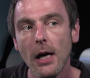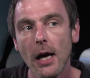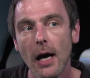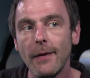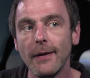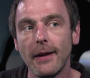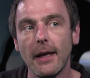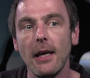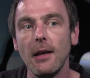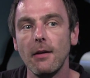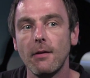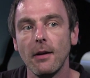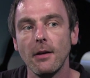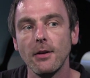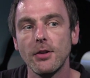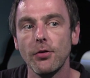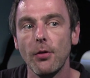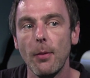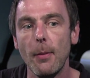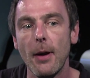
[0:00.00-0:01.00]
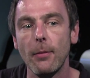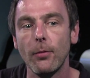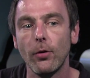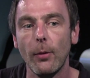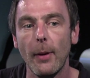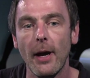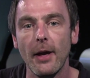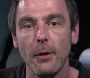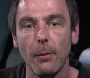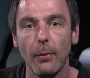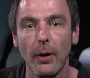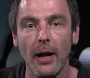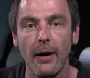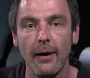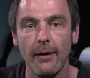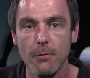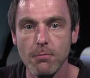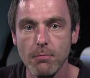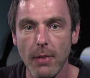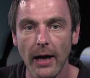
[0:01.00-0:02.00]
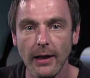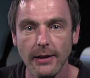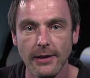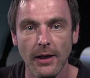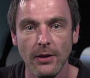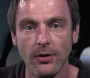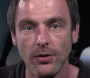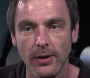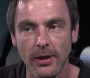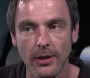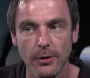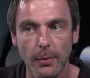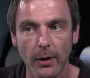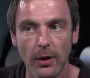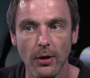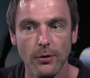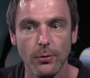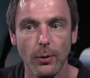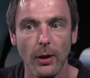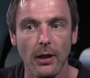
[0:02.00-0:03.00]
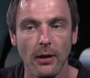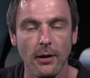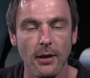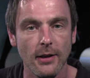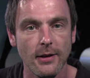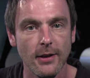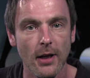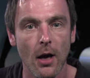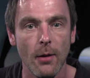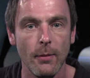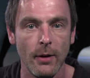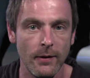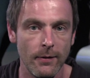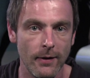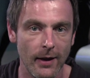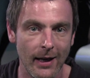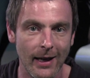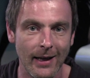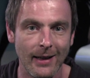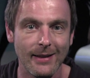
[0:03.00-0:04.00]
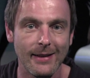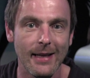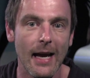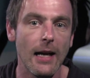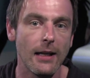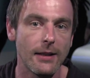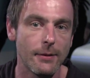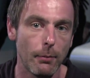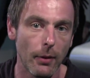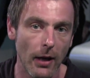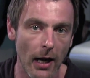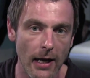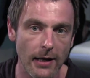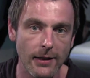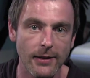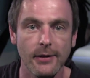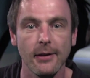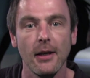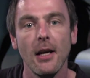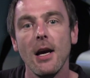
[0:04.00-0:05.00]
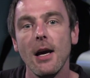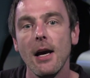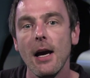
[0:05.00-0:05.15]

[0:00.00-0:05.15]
And the key thing to remember about the player impact engine is because we can determine the exact place